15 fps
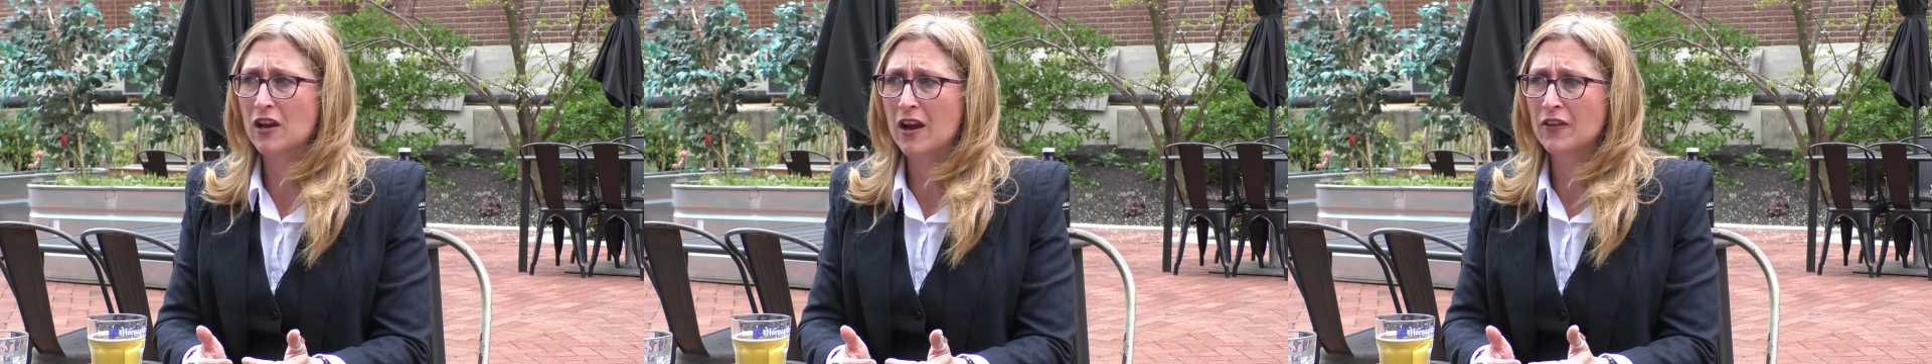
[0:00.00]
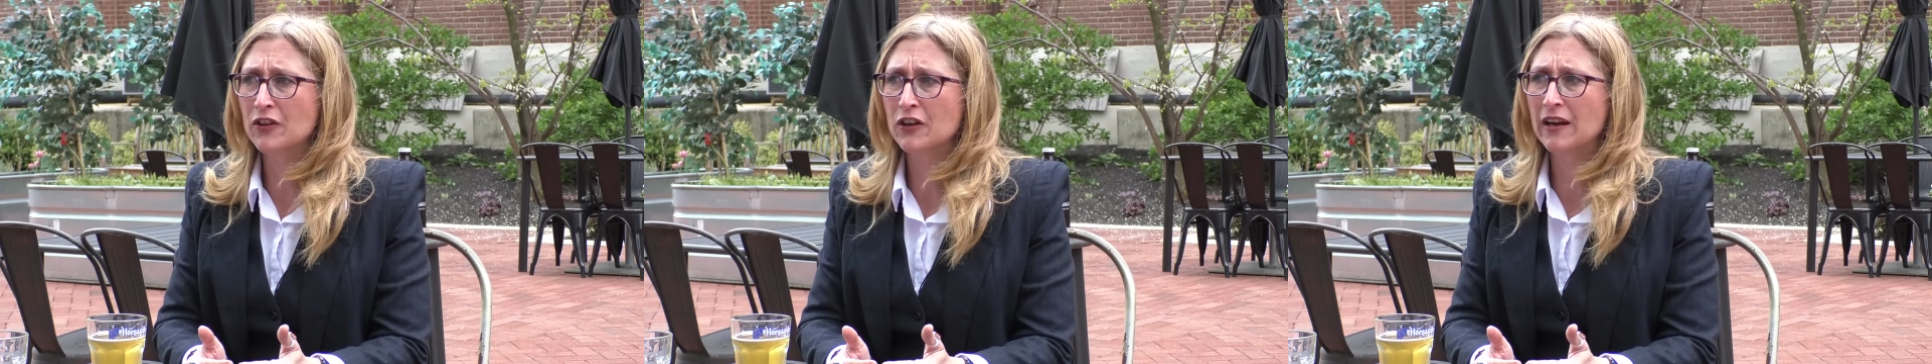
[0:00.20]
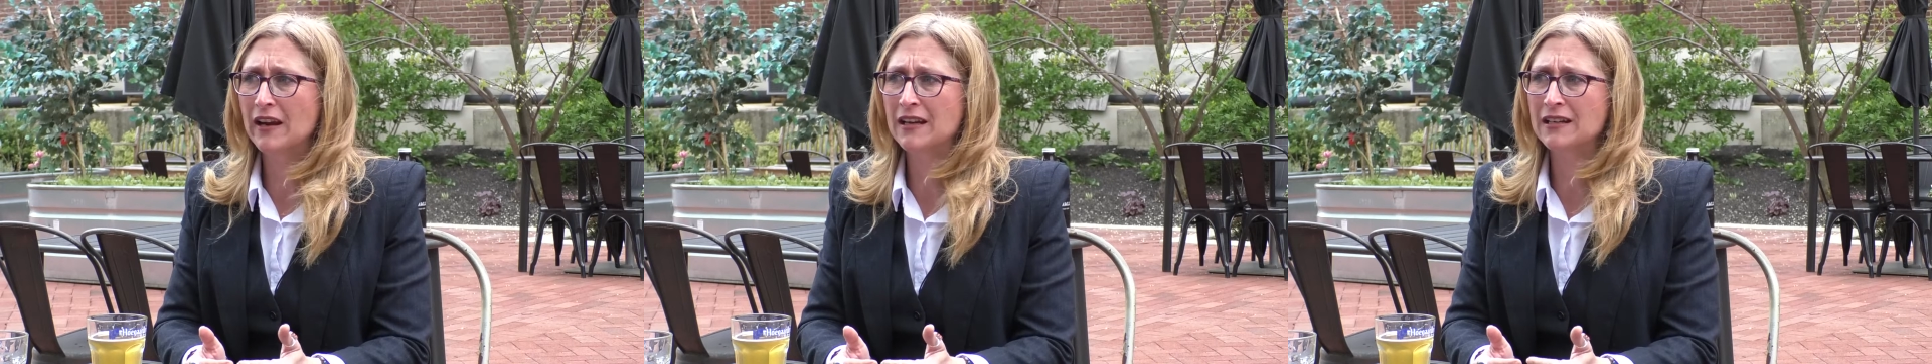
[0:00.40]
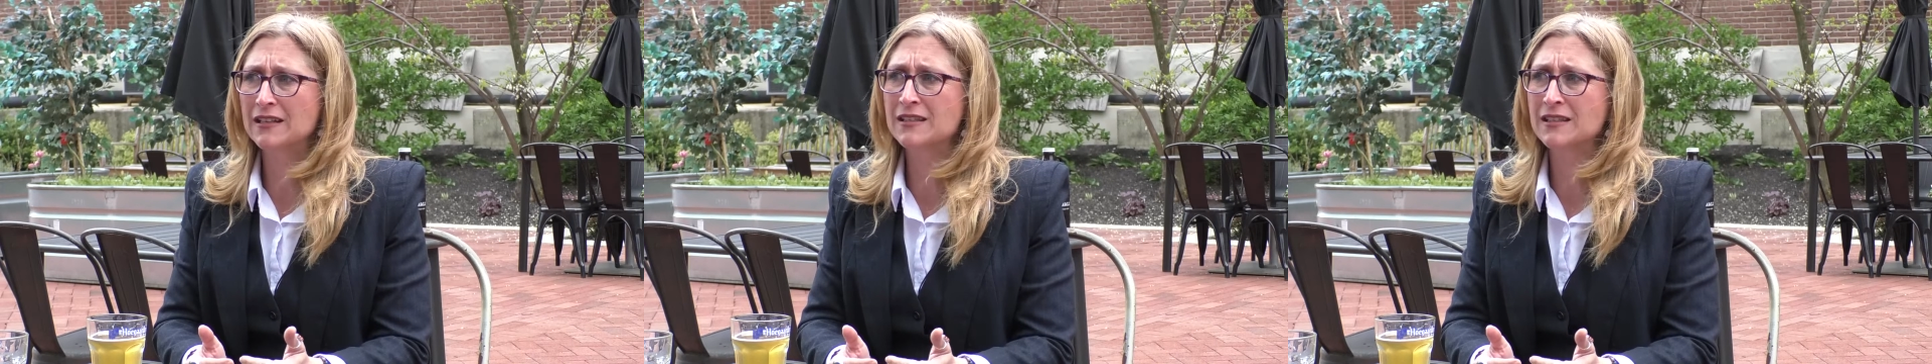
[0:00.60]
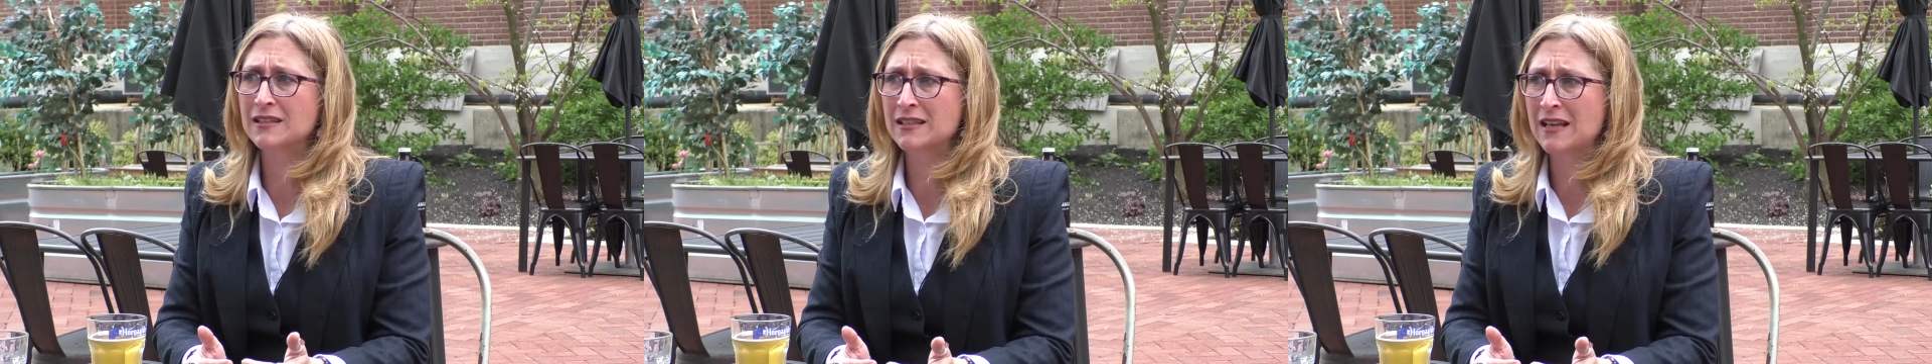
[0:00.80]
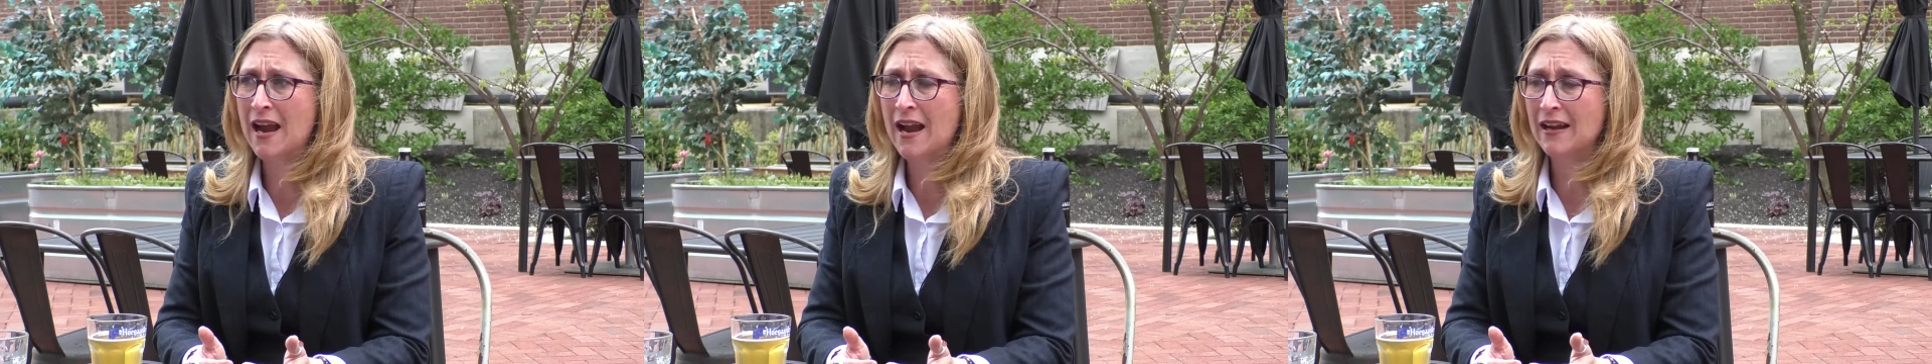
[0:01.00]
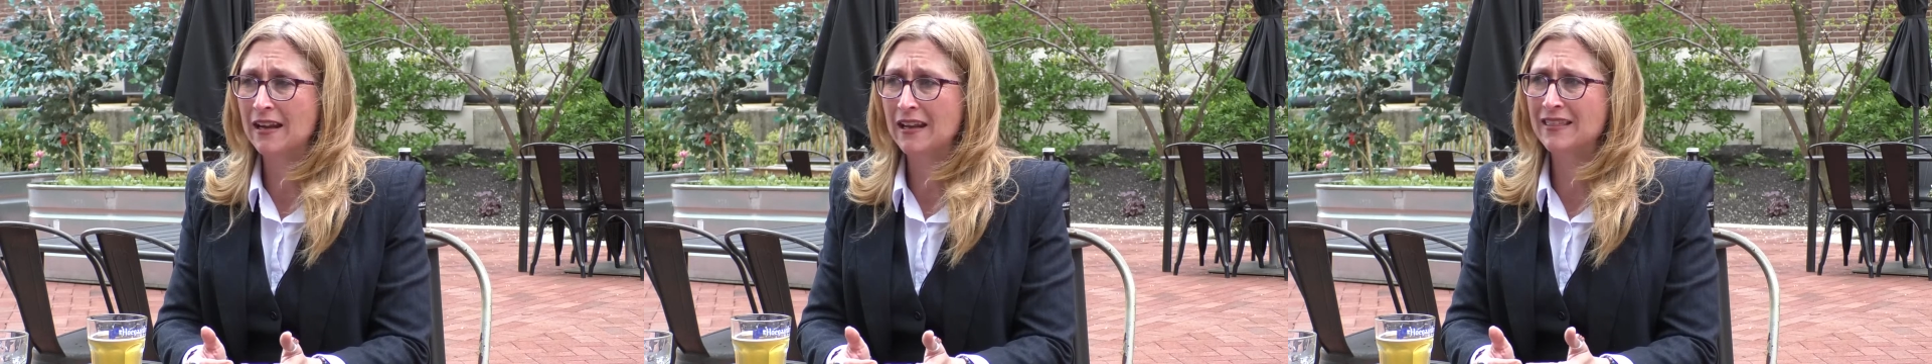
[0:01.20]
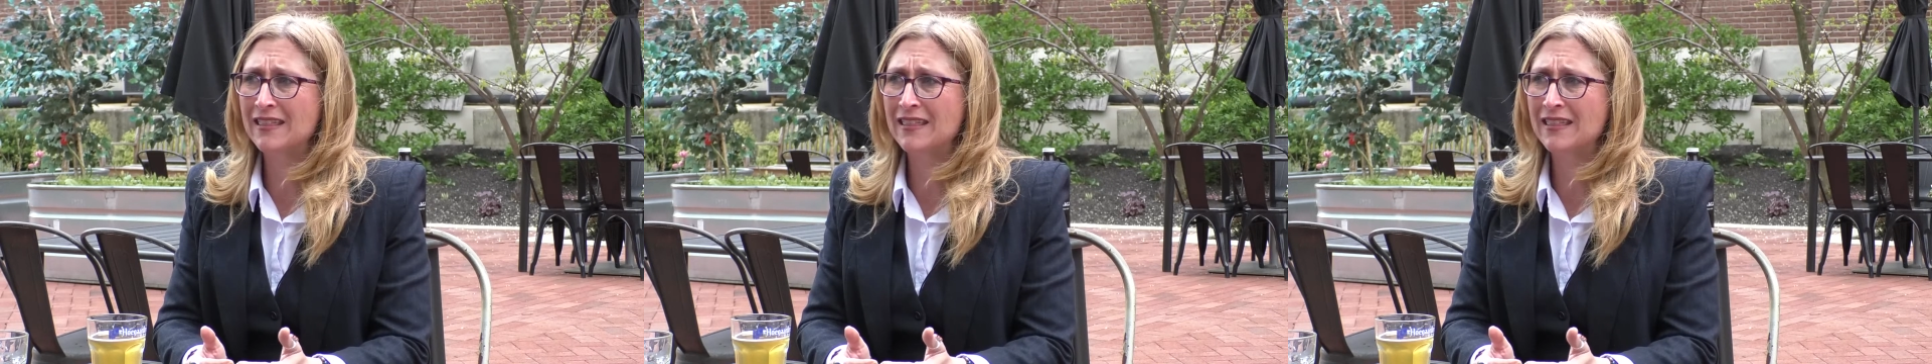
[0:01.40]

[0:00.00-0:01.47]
other in a society.